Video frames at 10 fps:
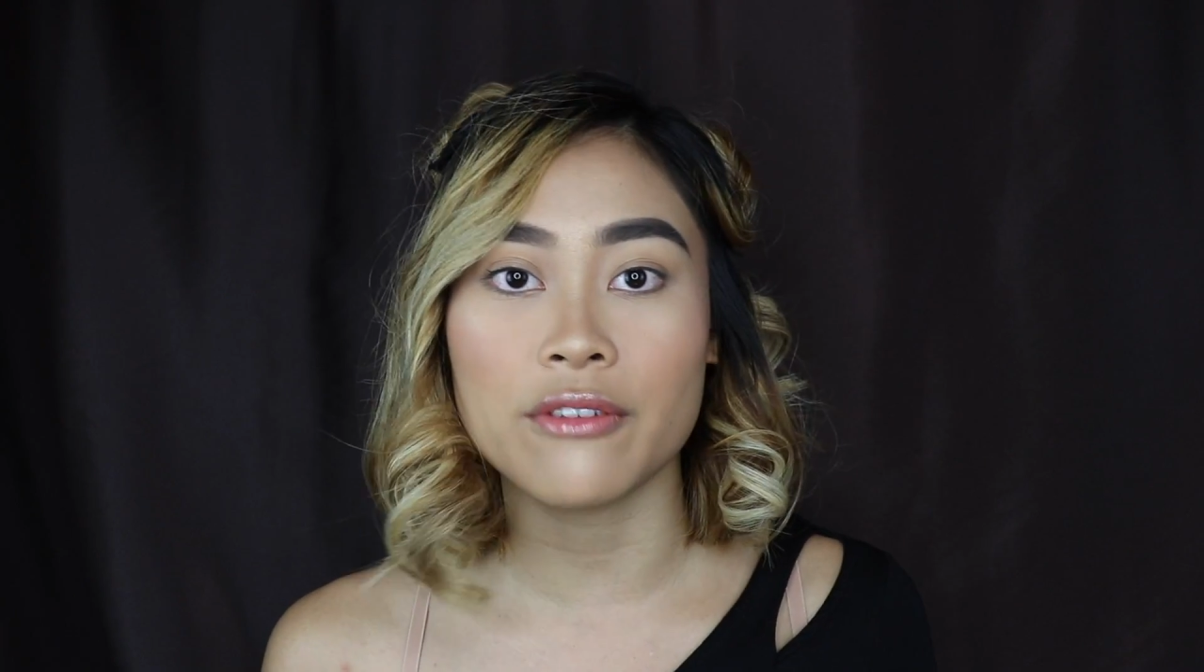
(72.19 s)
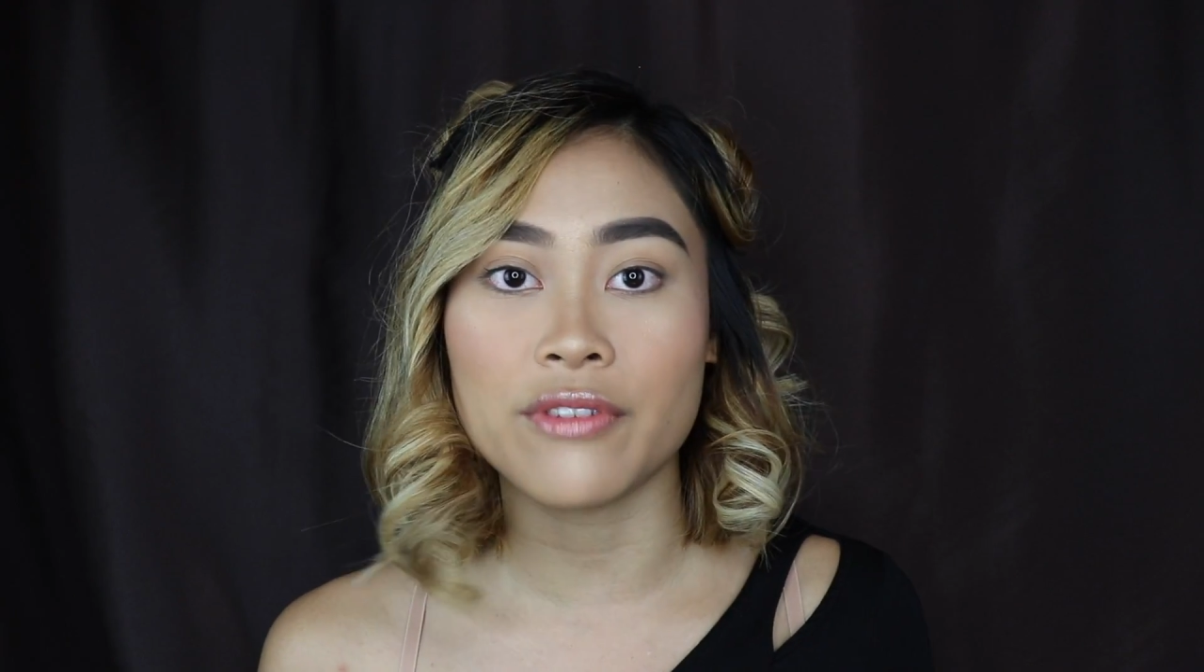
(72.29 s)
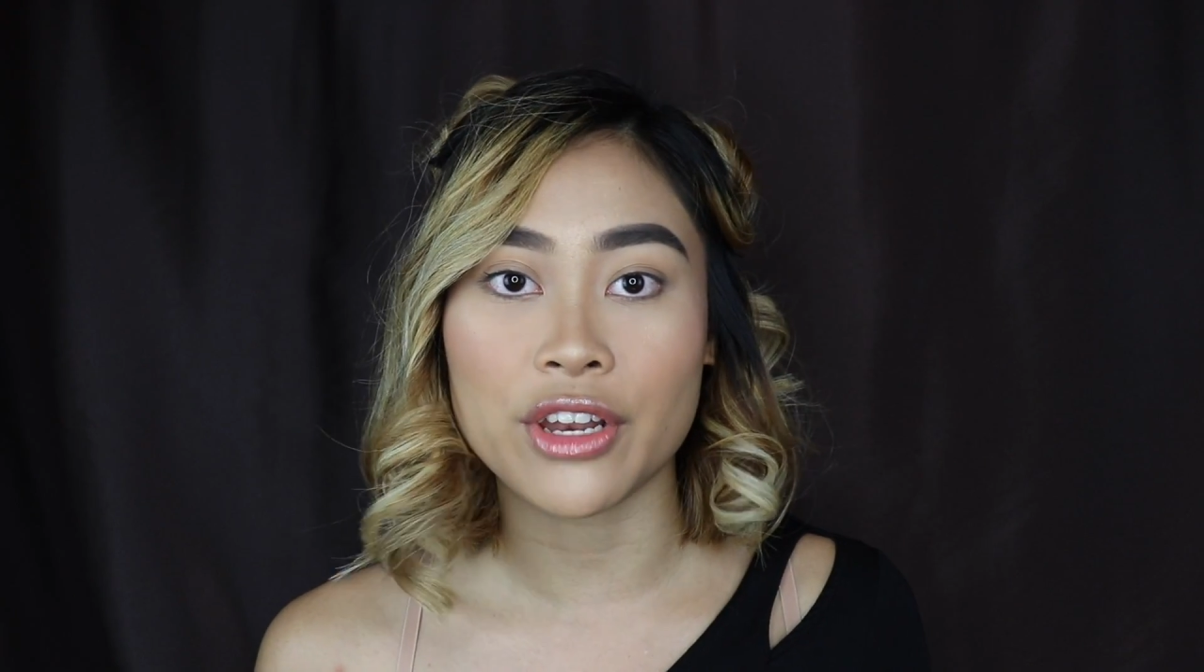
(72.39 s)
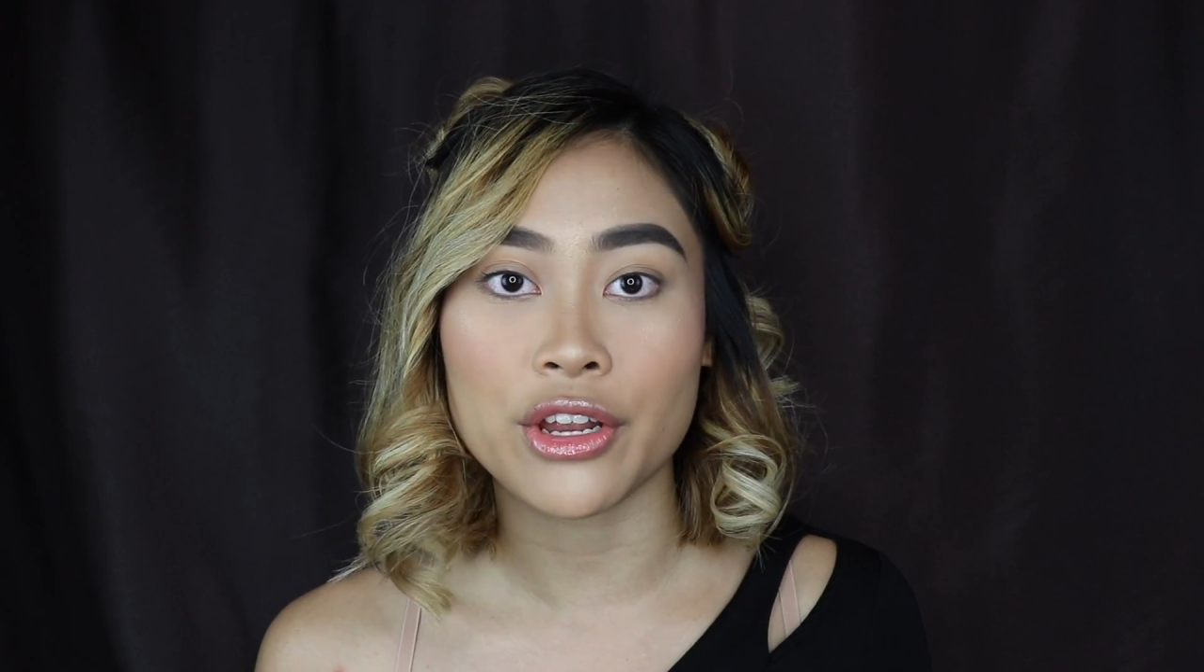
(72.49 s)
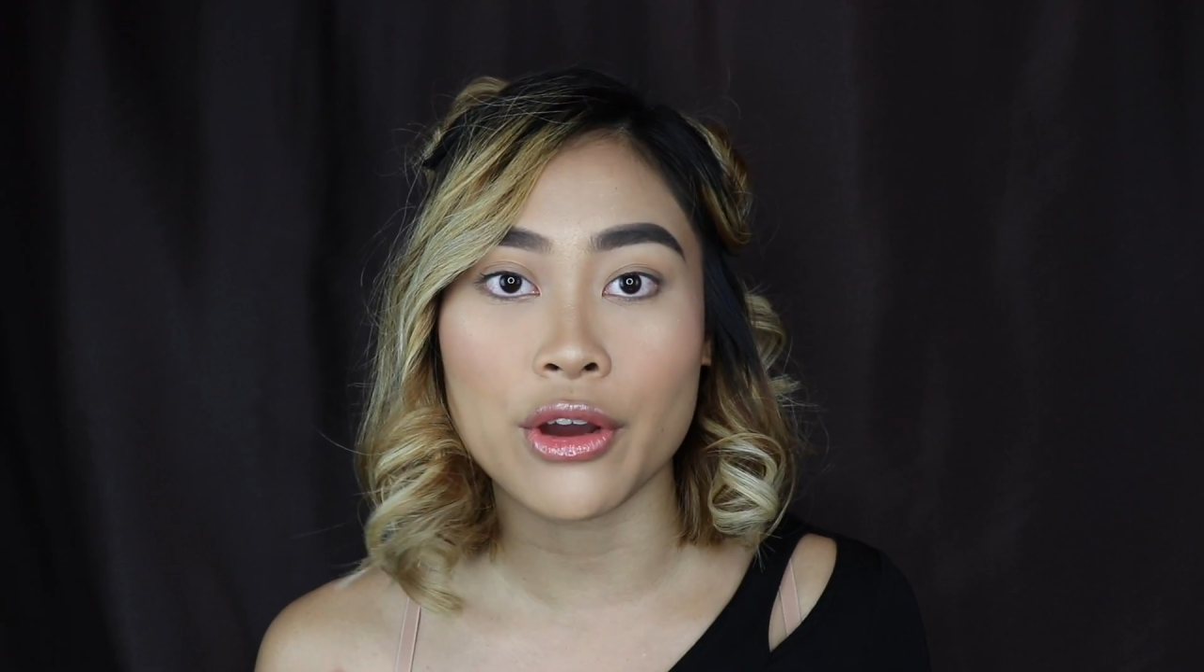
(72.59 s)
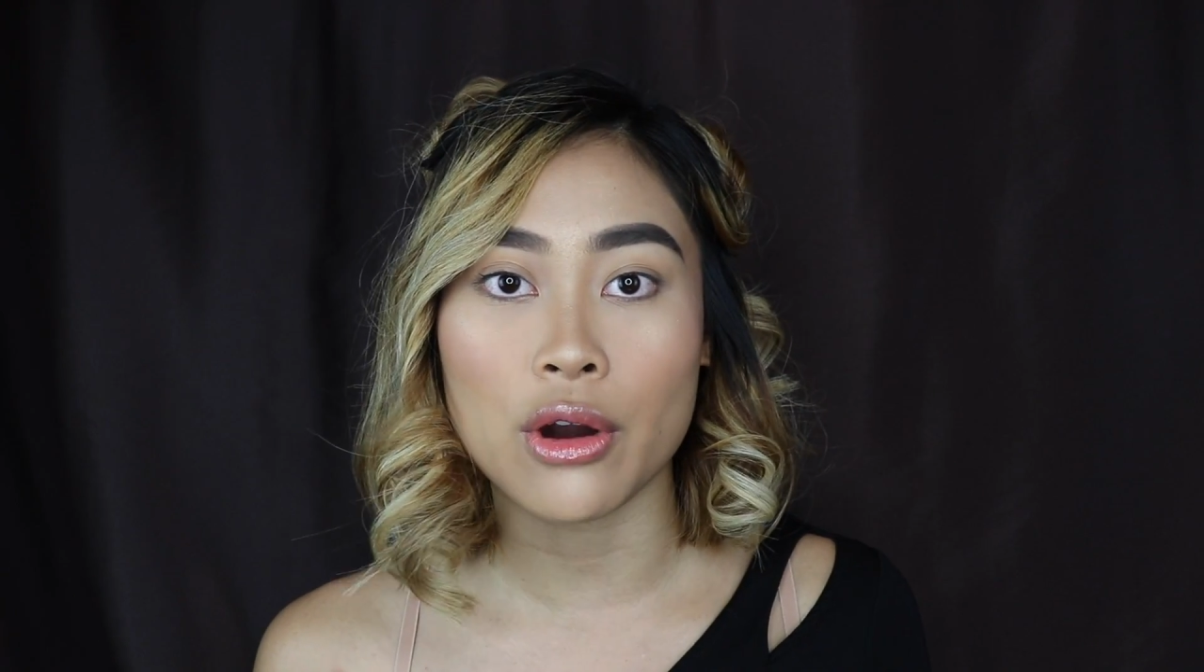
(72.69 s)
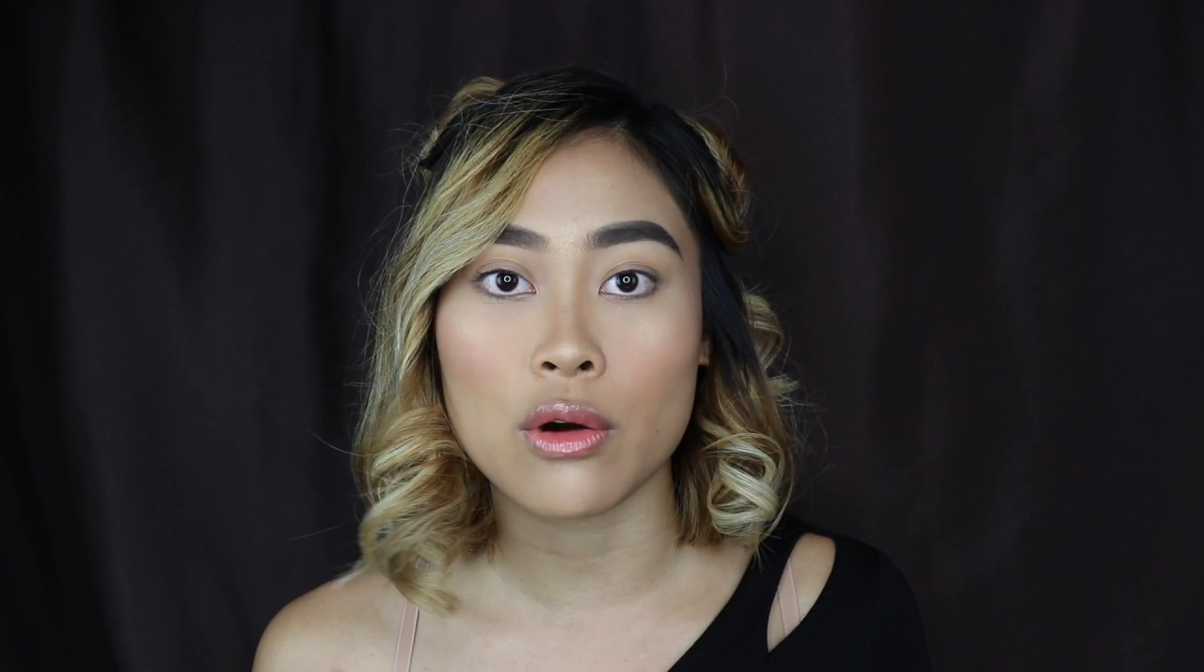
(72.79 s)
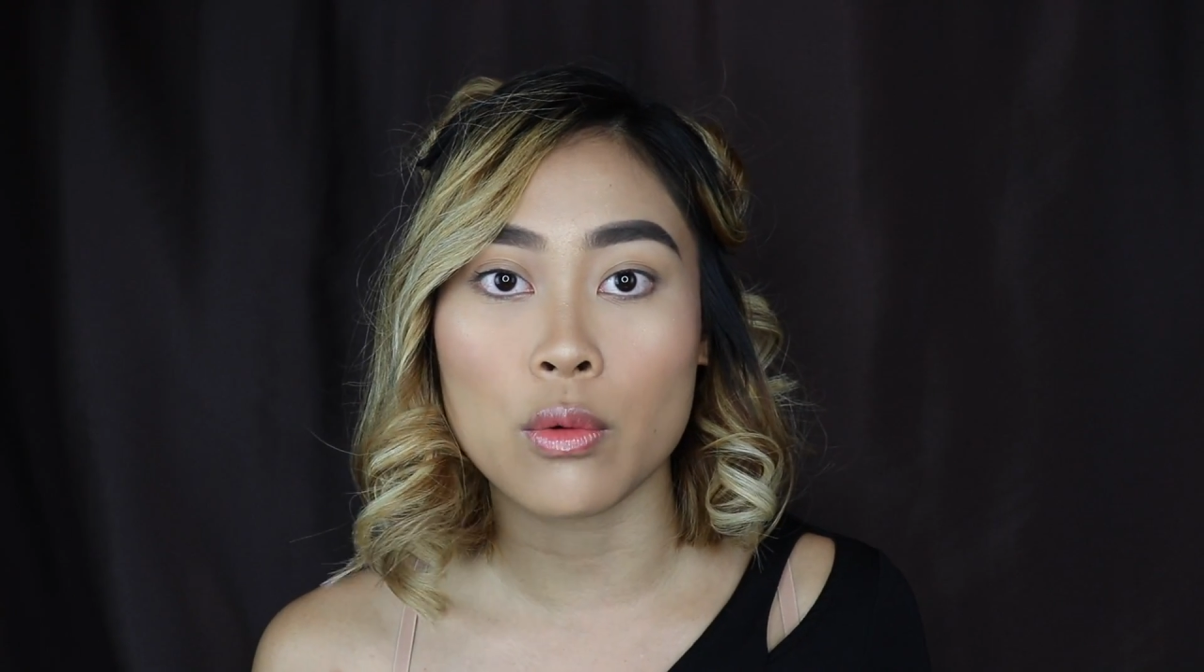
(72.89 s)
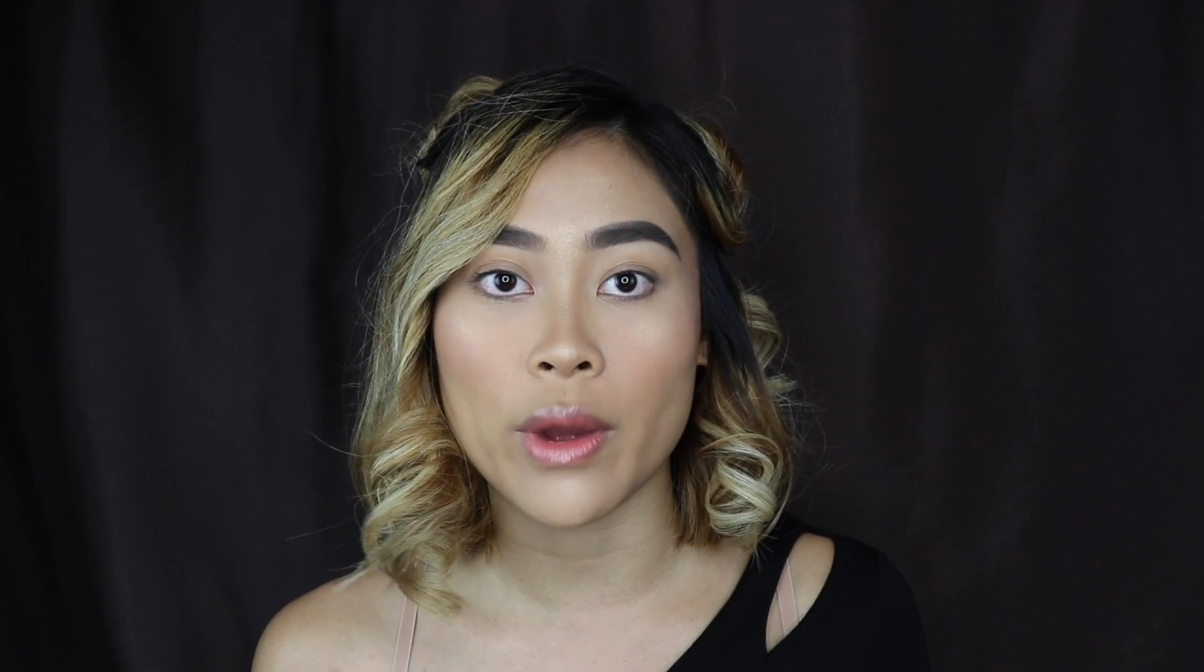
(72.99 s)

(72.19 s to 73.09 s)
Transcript: video